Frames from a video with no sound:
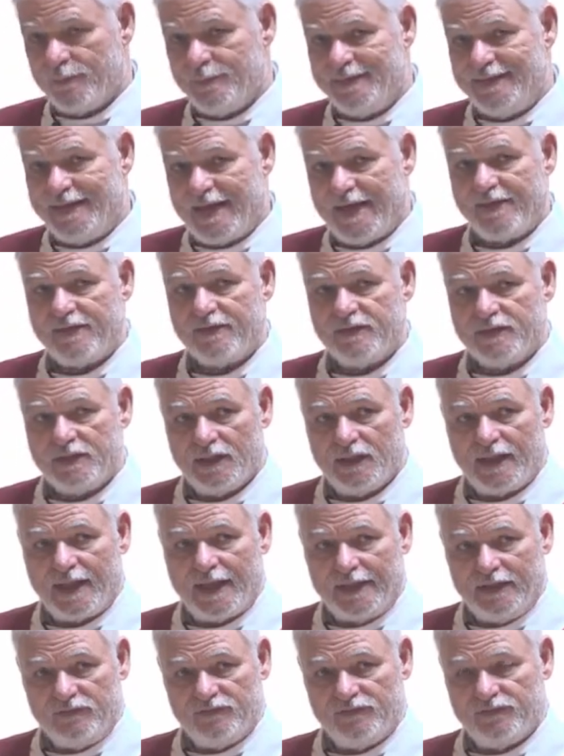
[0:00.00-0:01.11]
from death to
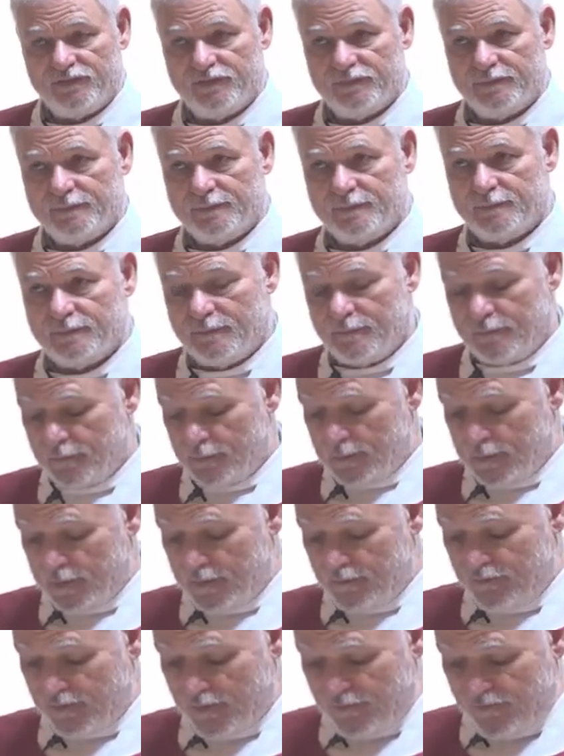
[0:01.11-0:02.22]
life,
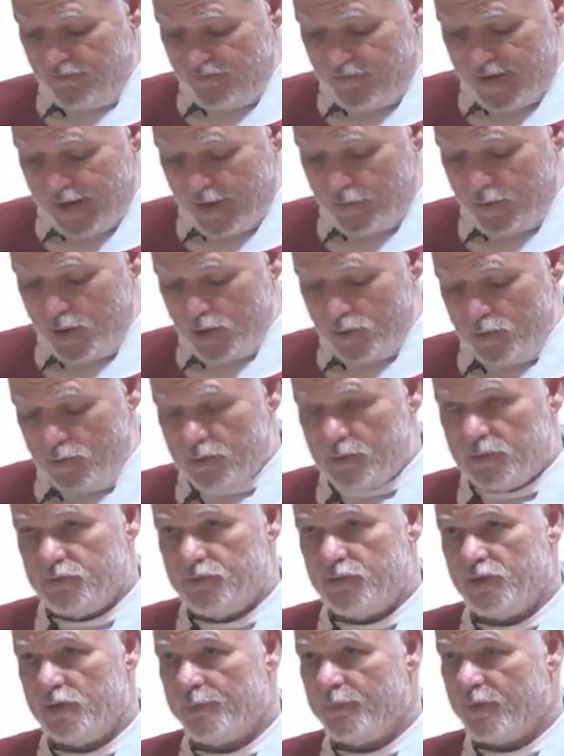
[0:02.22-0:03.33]
from Pharaoh
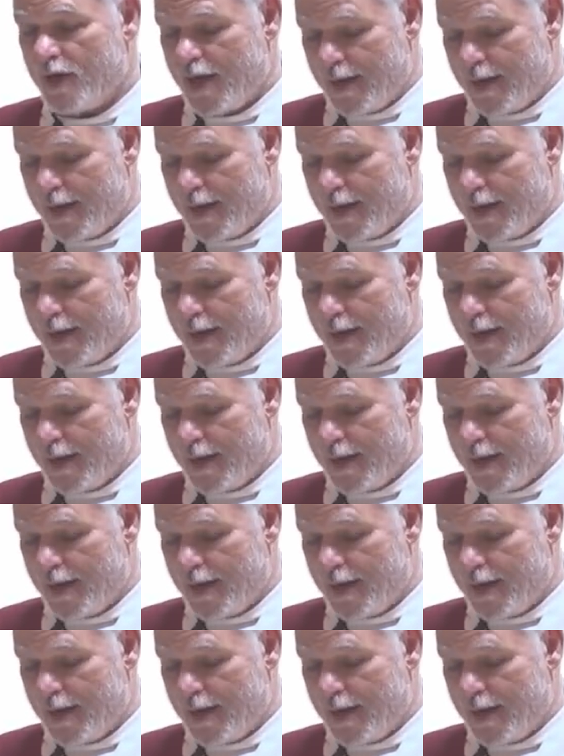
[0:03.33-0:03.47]
to the